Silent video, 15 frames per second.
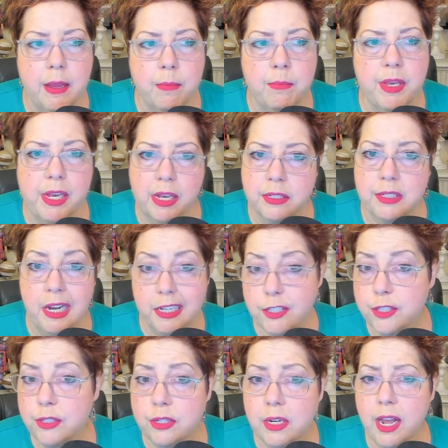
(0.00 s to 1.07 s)
because I
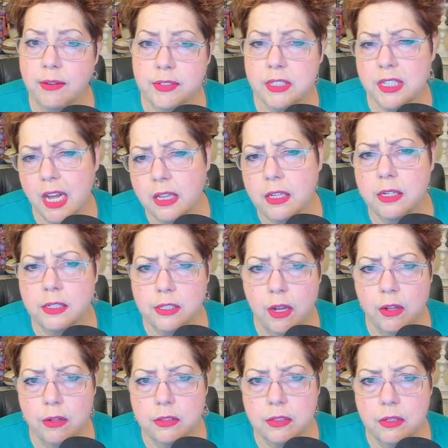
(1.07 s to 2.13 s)
shouldn't have to tell an
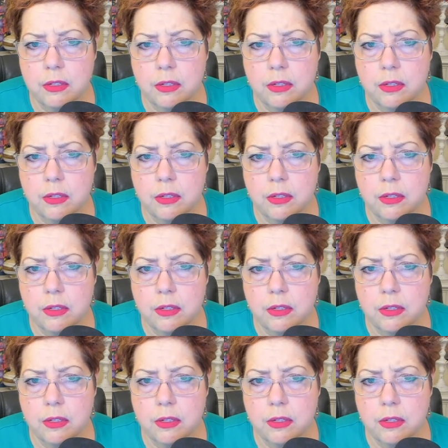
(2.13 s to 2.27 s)
adult